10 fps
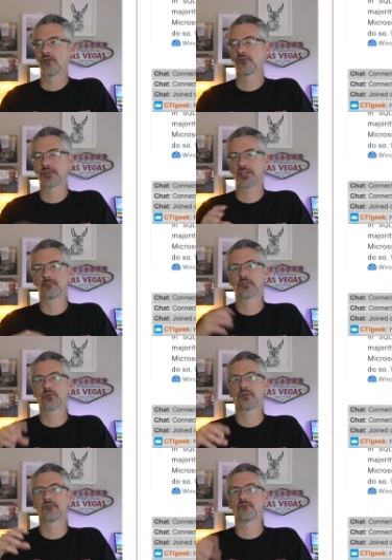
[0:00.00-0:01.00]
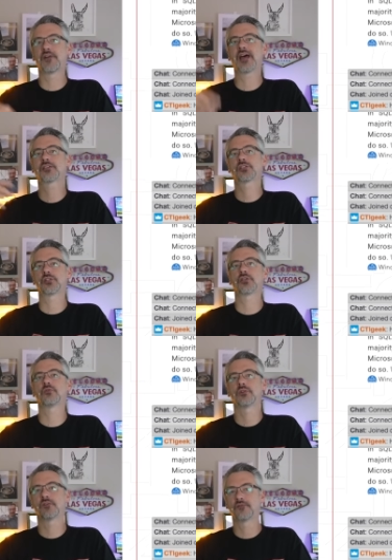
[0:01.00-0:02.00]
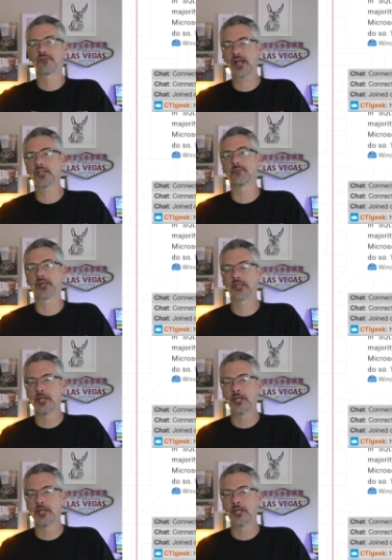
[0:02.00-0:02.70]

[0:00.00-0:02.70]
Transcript: for them to invest new development